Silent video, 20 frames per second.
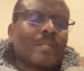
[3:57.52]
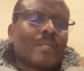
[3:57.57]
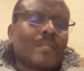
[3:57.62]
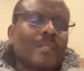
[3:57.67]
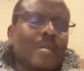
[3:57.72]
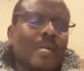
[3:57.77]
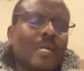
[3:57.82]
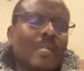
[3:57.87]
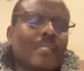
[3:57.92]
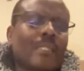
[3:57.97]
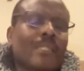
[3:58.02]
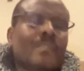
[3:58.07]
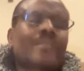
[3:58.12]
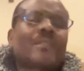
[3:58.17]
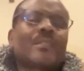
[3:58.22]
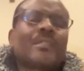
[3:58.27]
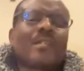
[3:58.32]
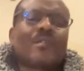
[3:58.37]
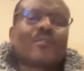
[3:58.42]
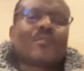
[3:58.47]
The other
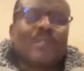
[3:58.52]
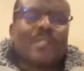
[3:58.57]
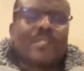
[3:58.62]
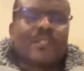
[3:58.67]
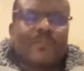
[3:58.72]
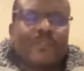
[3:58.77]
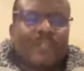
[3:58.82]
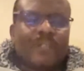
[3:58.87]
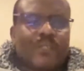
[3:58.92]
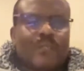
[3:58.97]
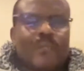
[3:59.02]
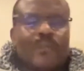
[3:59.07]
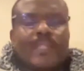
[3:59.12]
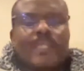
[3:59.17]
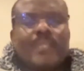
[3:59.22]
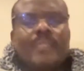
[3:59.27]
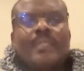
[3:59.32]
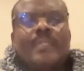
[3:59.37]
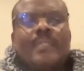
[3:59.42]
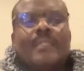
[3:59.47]
scenario, the first
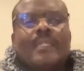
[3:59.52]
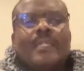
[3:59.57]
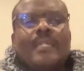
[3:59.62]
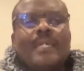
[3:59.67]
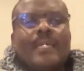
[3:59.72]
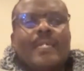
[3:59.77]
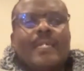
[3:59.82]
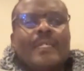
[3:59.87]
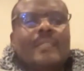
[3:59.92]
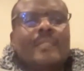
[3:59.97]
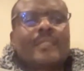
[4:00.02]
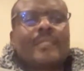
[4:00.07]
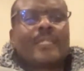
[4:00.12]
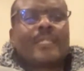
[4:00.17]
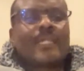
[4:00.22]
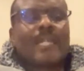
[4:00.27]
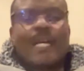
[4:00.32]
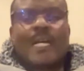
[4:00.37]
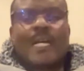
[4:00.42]
one, is that